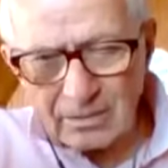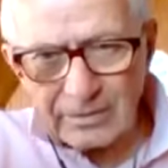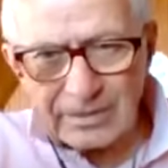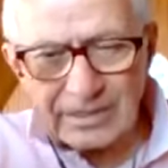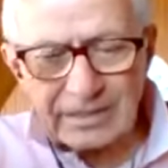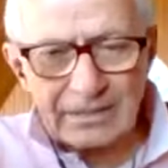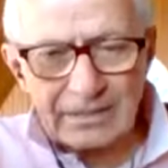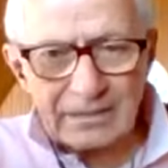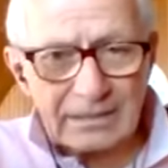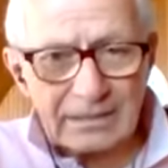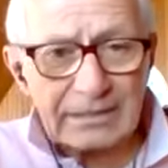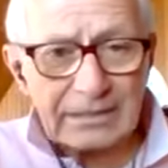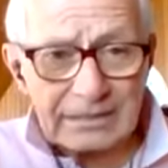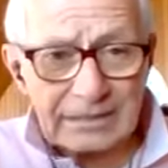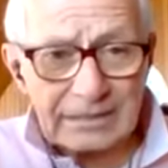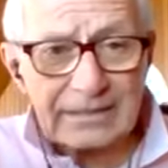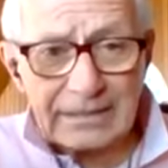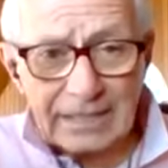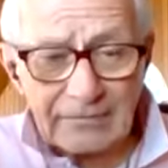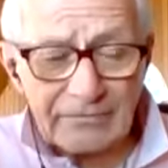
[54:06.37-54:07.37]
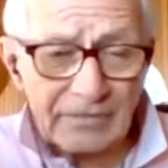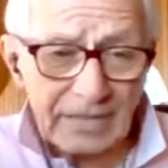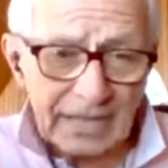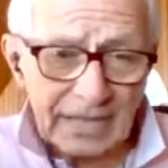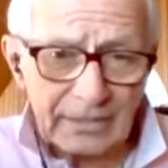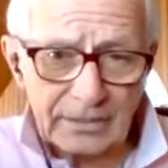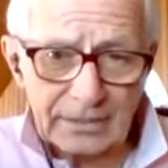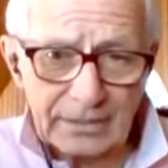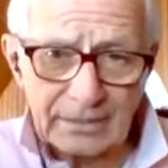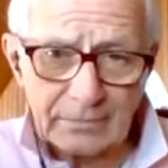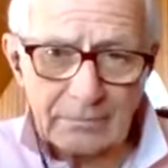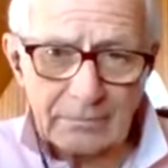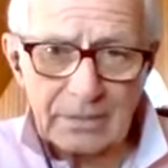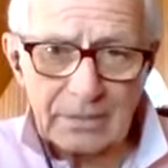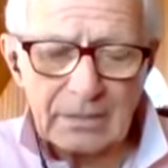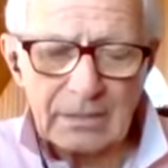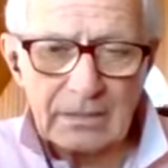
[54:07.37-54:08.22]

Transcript: know, they fired him.